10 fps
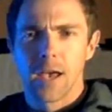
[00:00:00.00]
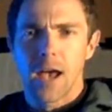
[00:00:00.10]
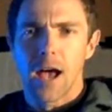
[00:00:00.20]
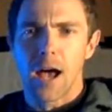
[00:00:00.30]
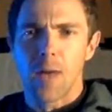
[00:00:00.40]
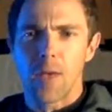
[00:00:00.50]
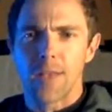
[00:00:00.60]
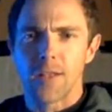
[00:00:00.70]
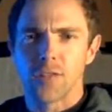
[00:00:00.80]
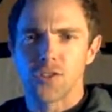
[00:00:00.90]

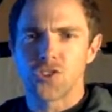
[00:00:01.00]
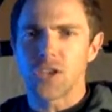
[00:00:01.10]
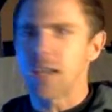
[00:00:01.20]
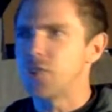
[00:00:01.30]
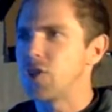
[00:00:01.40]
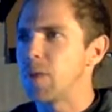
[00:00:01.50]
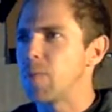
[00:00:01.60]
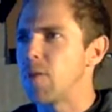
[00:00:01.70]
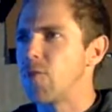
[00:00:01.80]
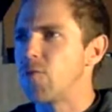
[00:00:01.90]
And on the second attempt,
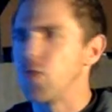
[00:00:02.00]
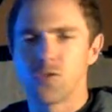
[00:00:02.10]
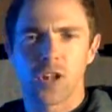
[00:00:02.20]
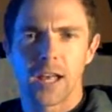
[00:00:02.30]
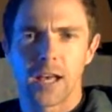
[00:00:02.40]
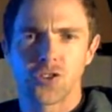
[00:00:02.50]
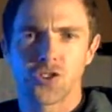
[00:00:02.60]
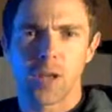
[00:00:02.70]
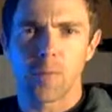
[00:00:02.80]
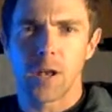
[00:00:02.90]
the fuselage
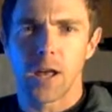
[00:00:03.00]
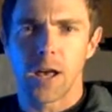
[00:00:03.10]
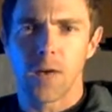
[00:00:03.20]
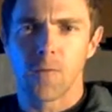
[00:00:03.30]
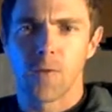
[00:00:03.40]
snapped in half.